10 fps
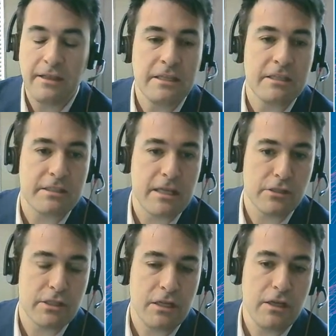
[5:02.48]
and this
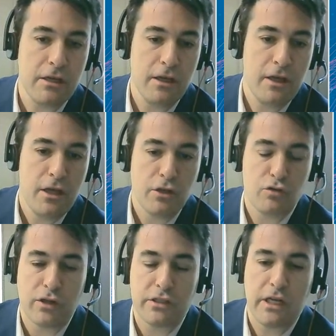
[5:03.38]
essentially
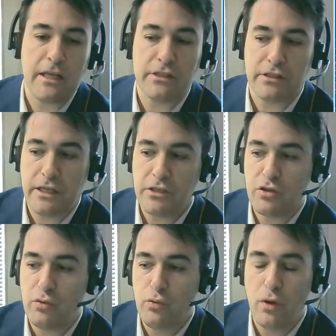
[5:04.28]
translates
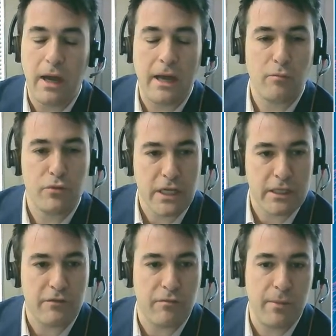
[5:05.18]
into an
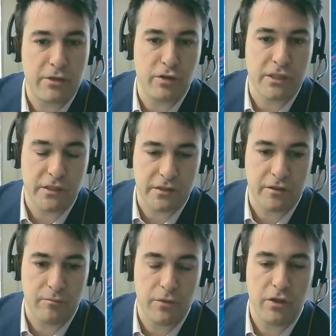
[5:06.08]
objective metric
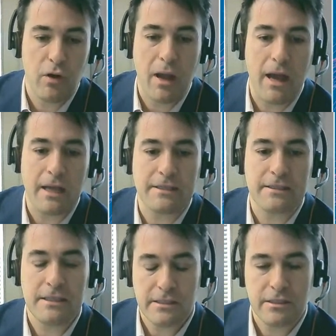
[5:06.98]
system, you know, a
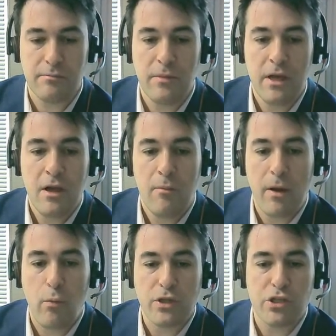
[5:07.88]
system
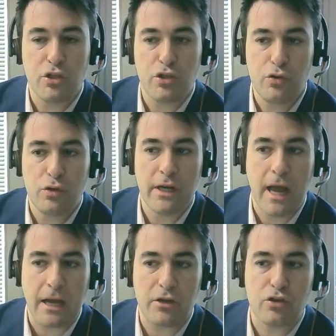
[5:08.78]
by which you can
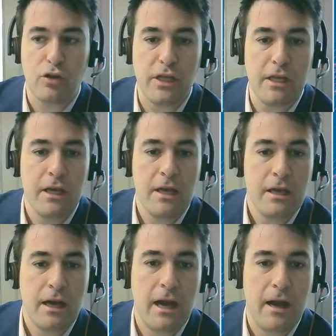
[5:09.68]
actually
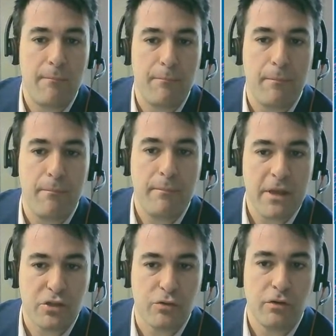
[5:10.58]

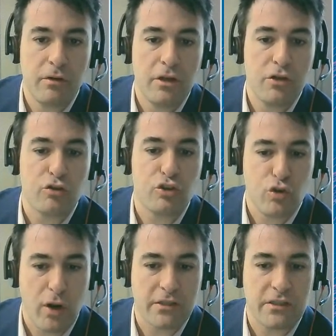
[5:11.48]
measure your
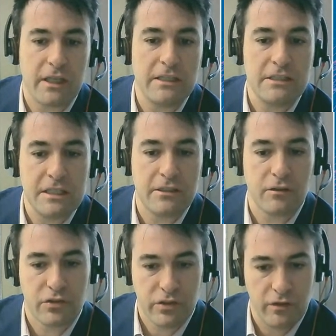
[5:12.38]
trust in
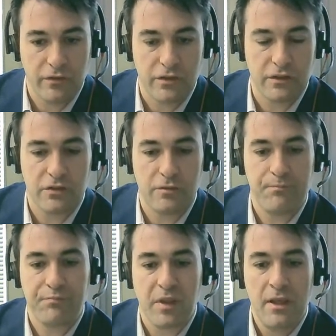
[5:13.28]
digital services.